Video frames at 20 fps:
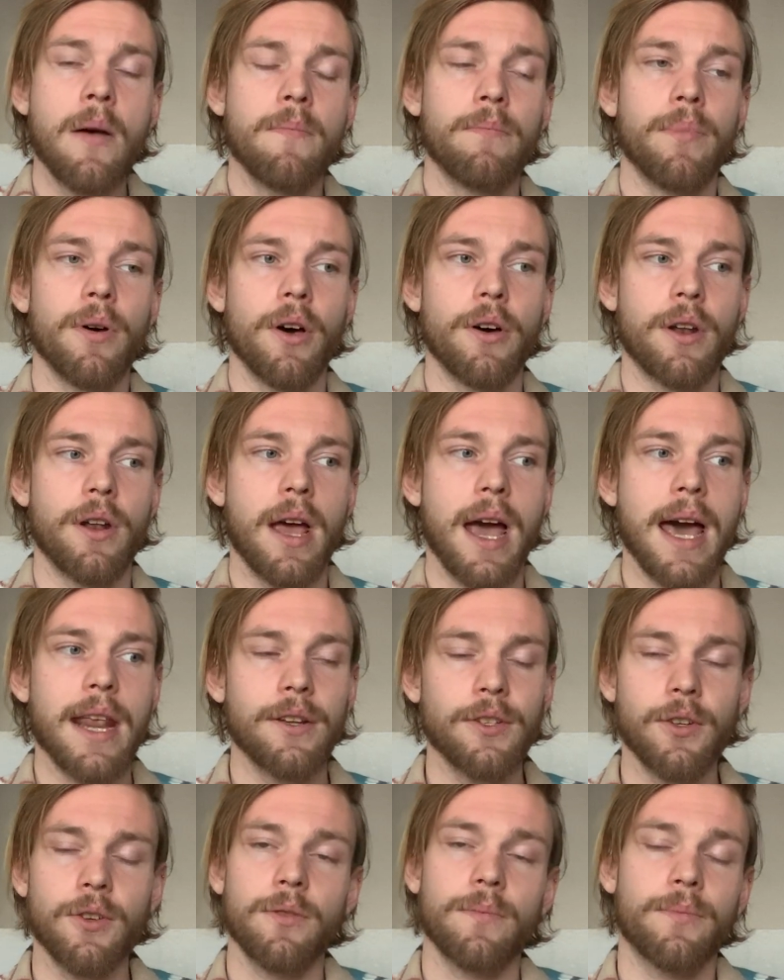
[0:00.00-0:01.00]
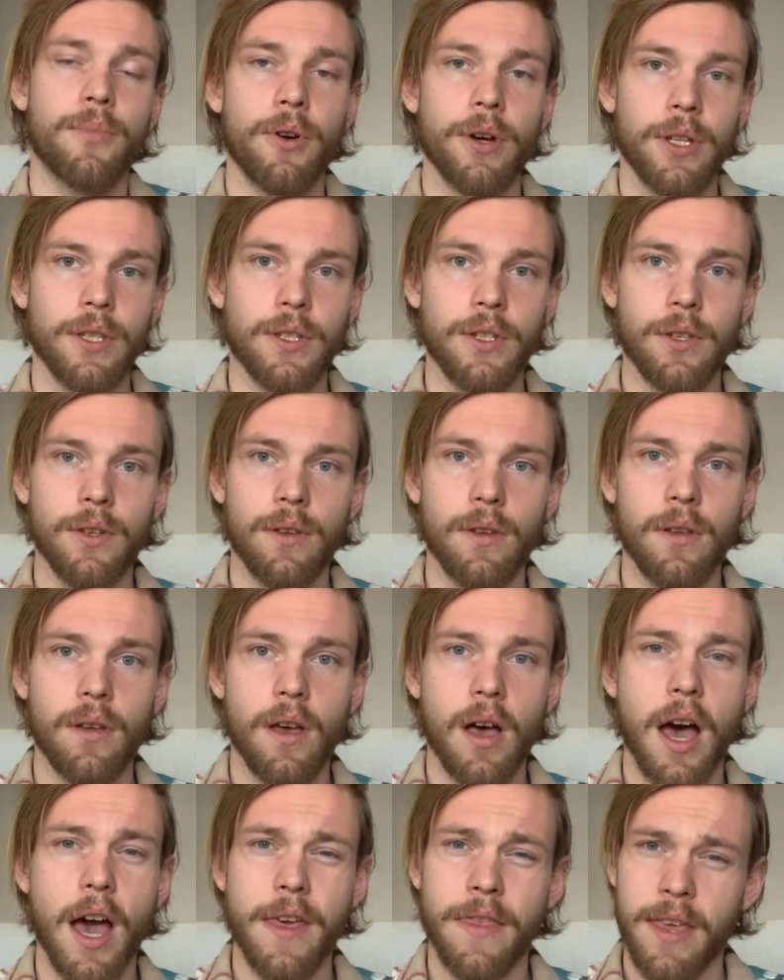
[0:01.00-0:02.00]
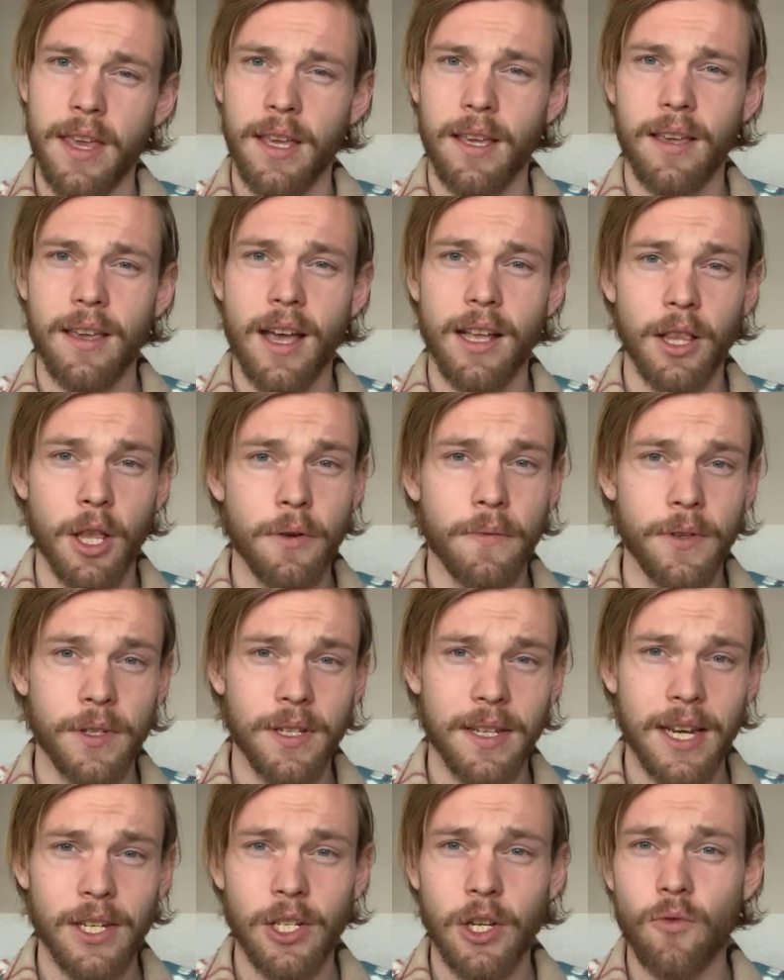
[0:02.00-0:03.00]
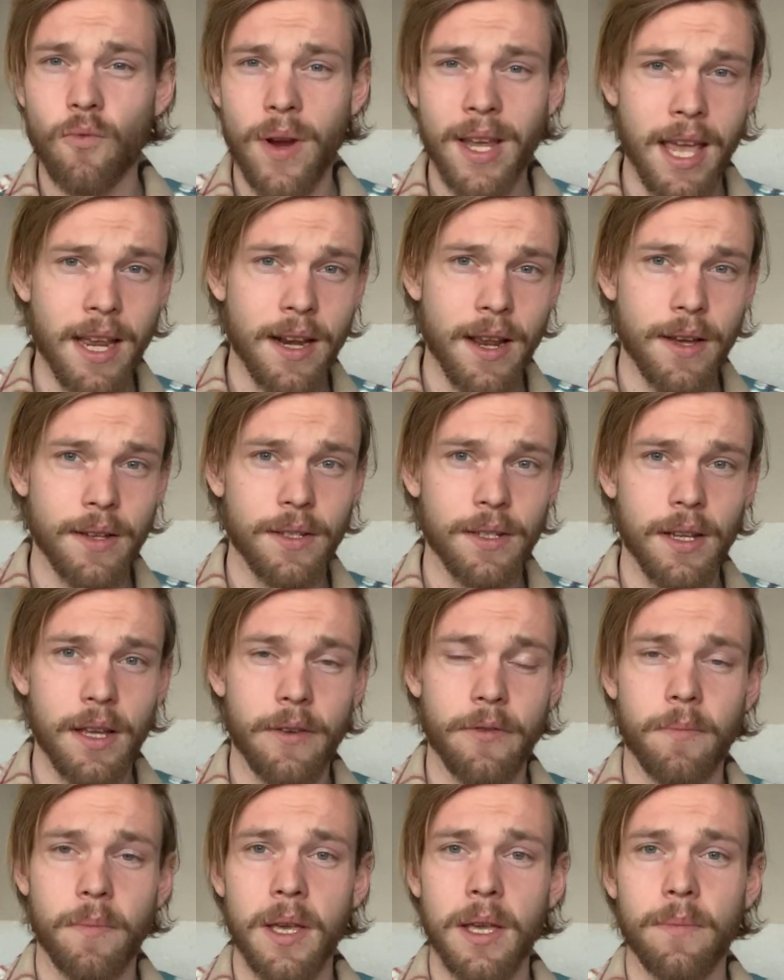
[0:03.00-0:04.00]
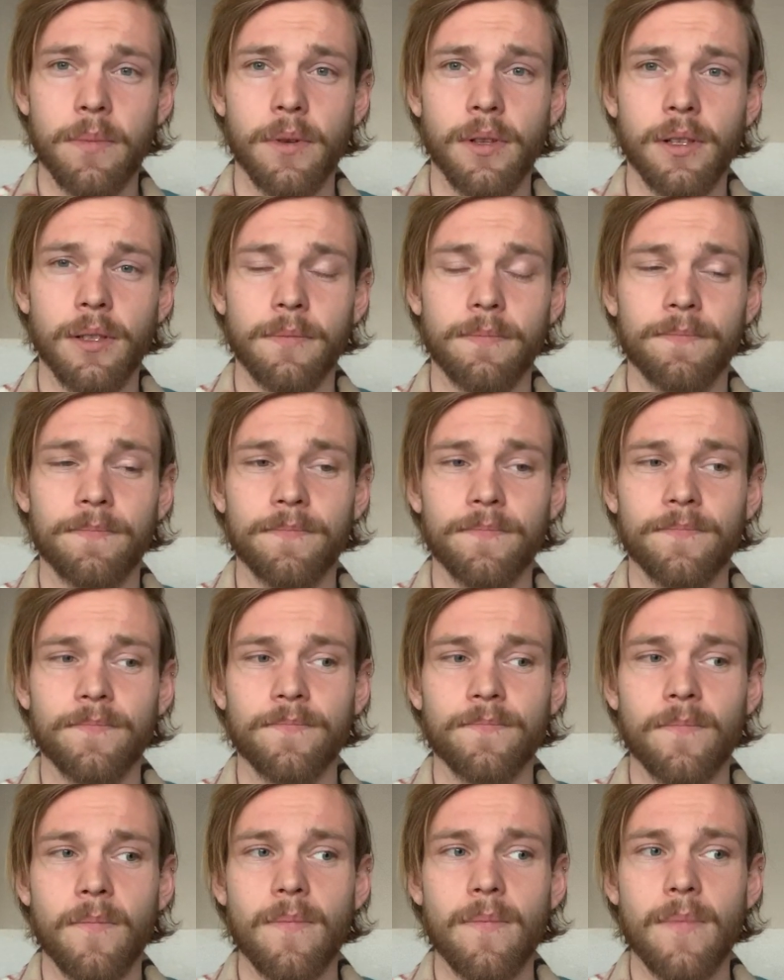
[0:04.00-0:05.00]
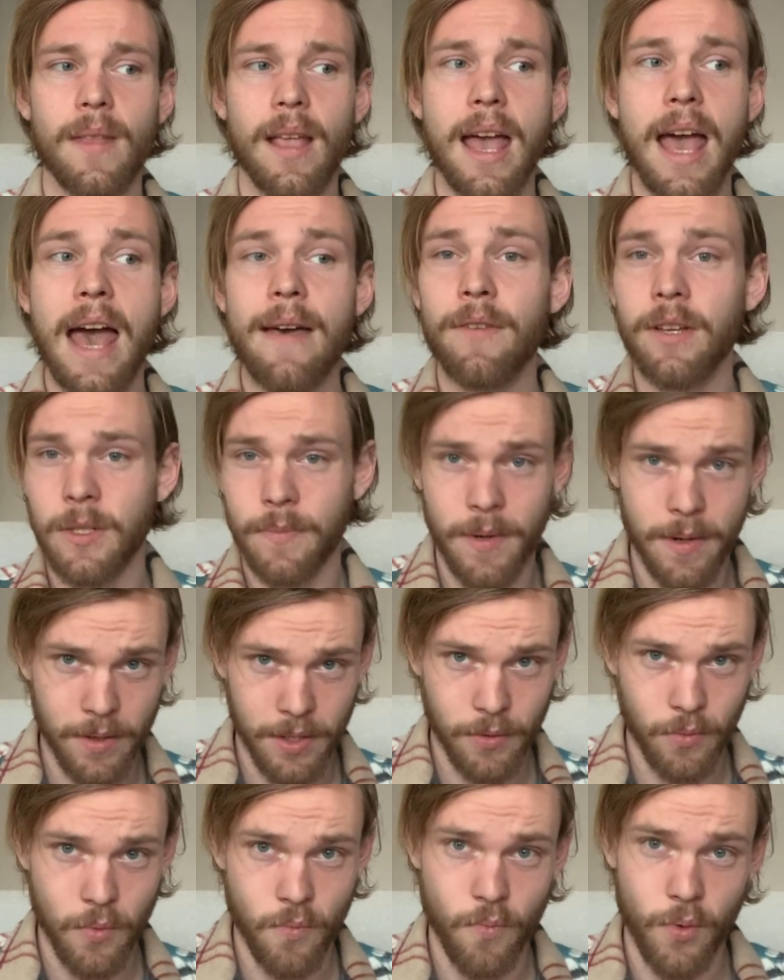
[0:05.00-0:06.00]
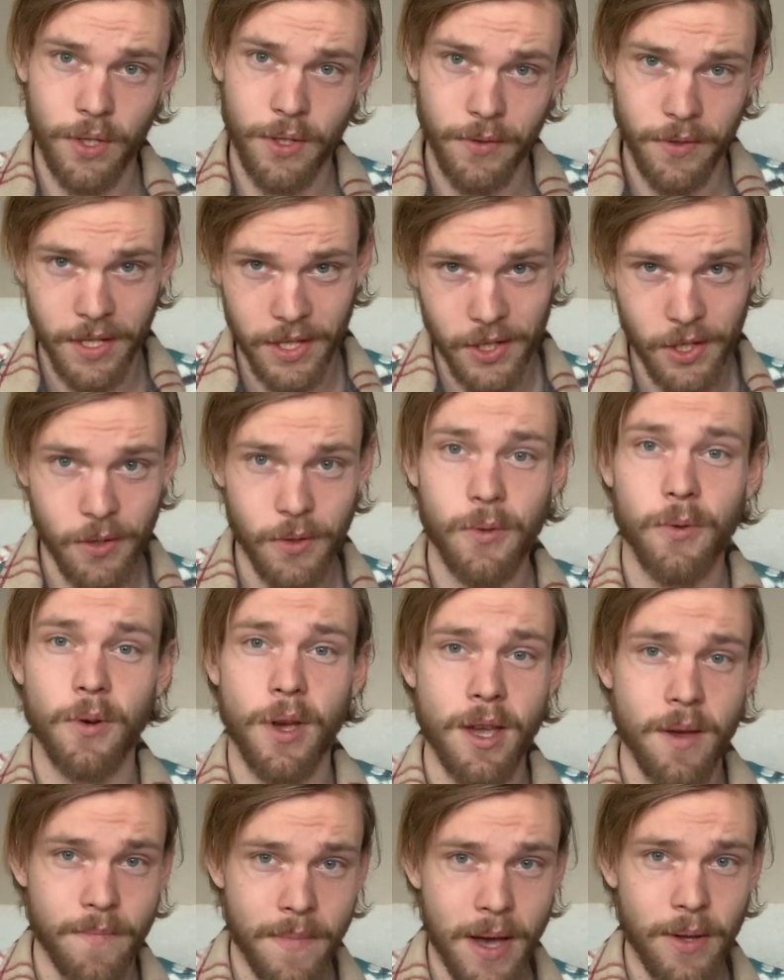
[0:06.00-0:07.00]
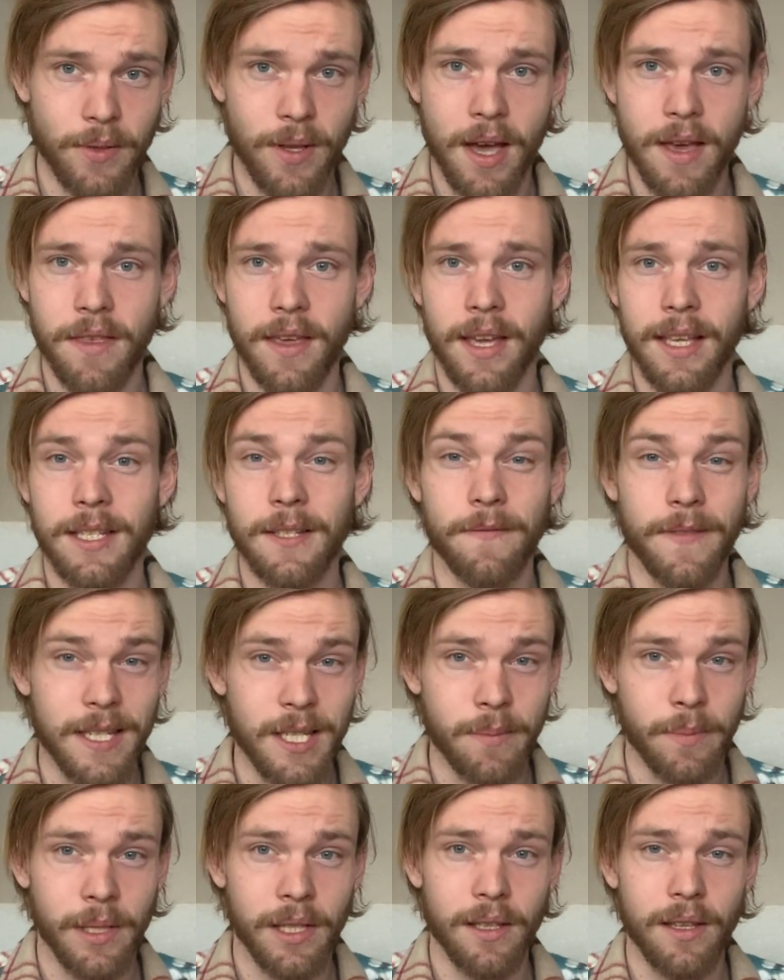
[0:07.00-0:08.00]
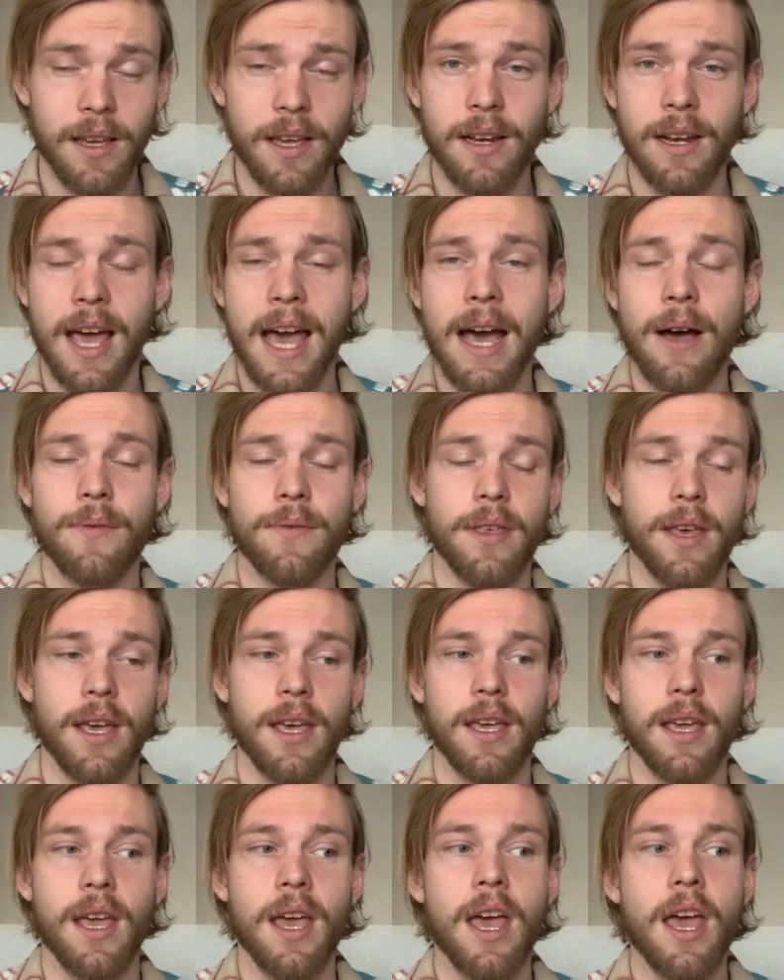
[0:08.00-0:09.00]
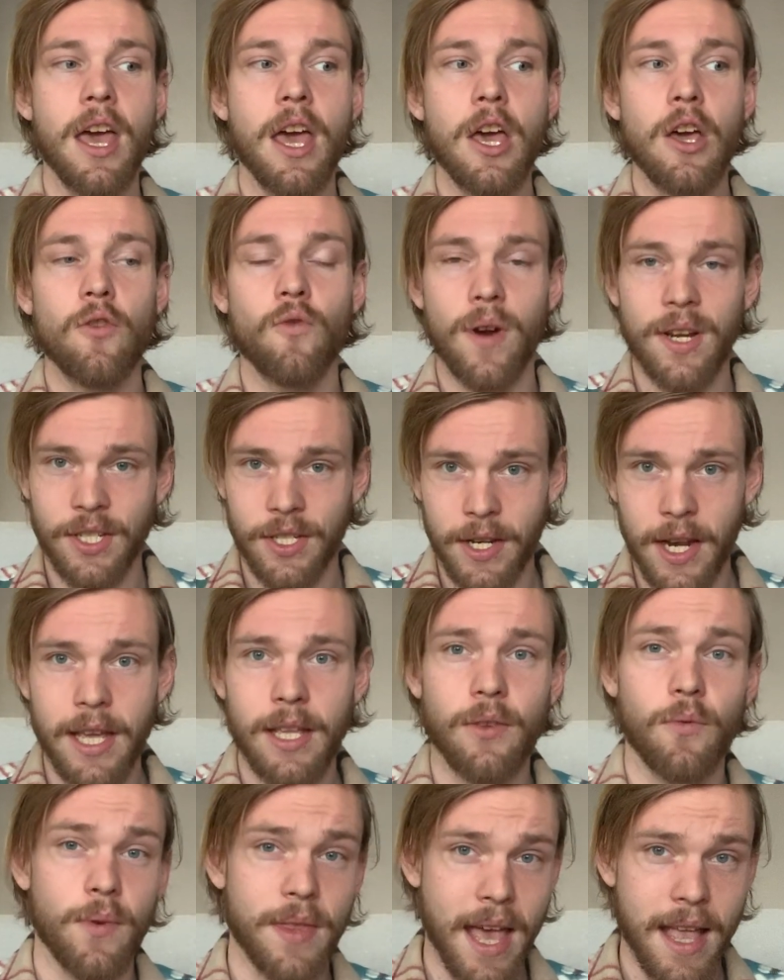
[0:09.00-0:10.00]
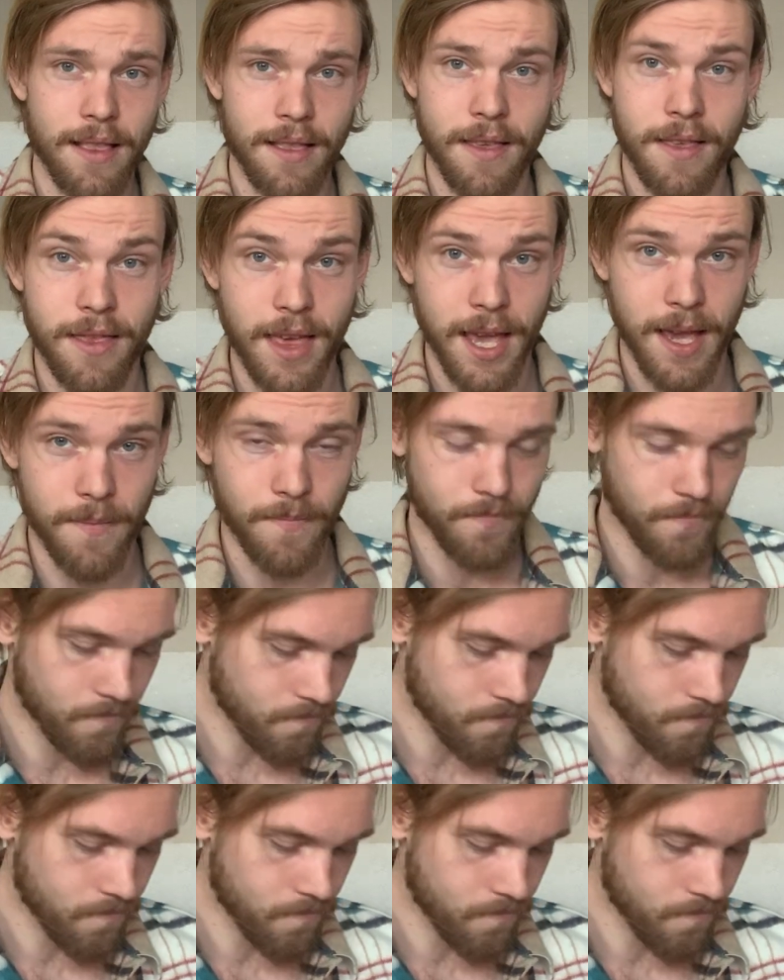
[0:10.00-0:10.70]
but at a certain point, I think a lot of us can actually recognize if people have experience with what they're teaching or talking about. I think it's visible in how they resonate with that thing.